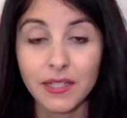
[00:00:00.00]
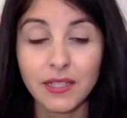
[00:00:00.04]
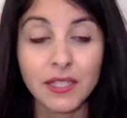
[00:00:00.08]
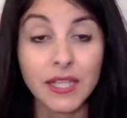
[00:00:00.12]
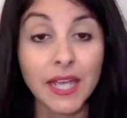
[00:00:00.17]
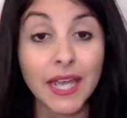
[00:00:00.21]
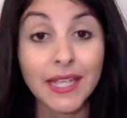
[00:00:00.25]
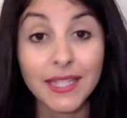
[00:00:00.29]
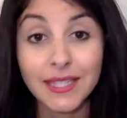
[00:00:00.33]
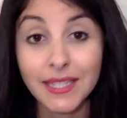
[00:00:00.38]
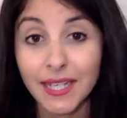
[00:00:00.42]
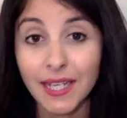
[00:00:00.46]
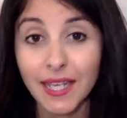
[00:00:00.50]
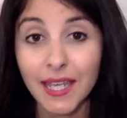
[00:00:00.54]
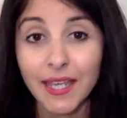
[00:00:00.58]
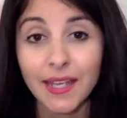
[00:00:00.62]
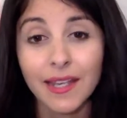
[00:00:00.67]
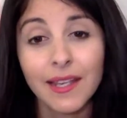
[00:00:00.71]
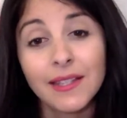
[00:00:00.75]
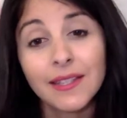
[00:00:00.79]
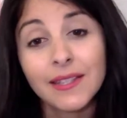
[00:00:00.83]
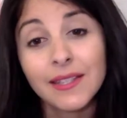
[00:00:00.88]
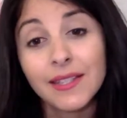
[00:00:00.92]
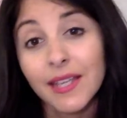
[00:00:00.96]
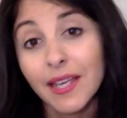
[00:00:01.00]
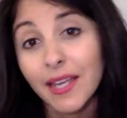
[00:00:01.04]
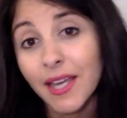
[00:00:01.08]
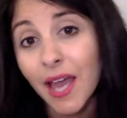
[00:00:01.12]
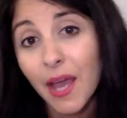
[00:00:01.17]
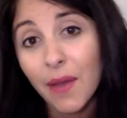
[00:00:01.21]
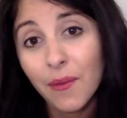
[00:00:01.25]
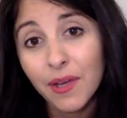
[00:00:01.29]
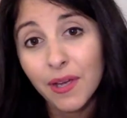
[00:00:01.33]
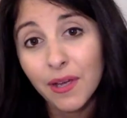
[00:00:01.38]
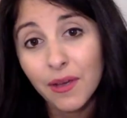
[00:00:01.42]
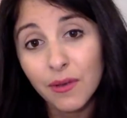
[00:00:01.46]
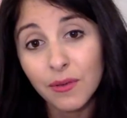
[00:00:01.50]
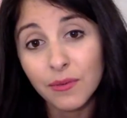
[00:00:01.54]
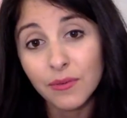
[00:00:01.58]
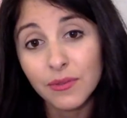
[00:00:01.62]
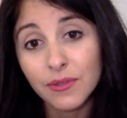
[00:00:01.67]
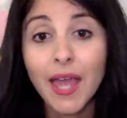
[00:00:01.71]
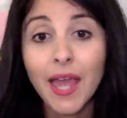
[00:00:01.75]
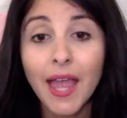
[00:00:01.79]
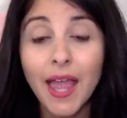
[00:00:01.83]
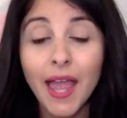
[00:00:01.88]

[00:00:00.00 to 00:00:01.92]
testing it and seeing how it goes.